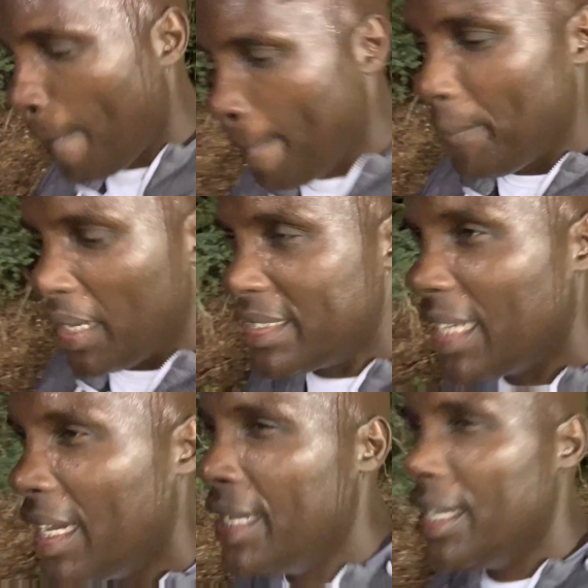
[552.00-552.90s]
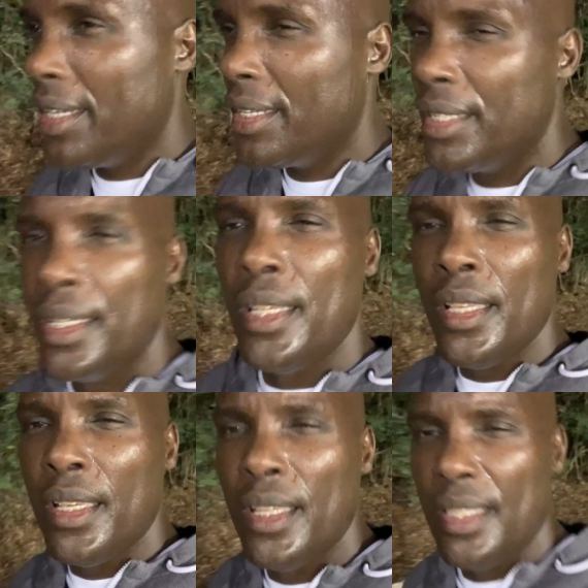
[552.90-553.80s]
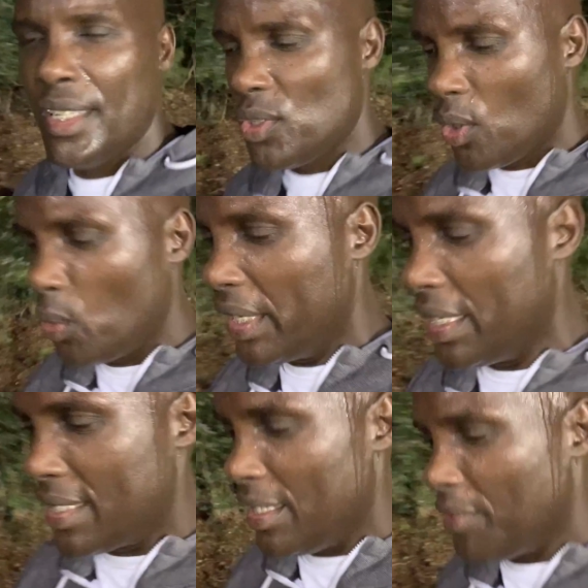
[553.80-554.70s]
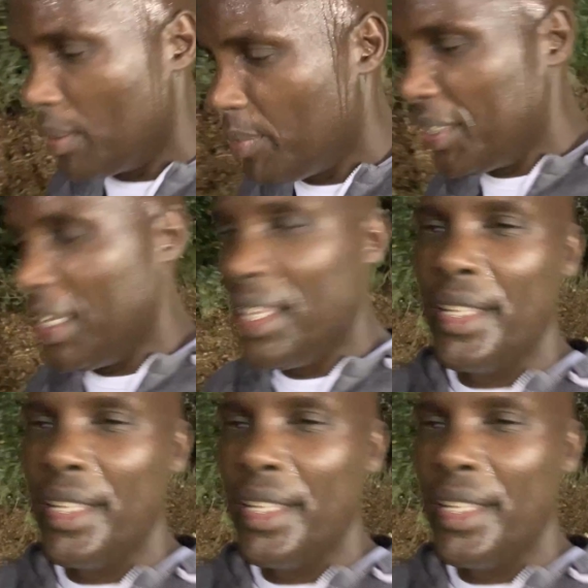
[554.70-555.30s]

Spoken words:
But that's all weakness leaving the body.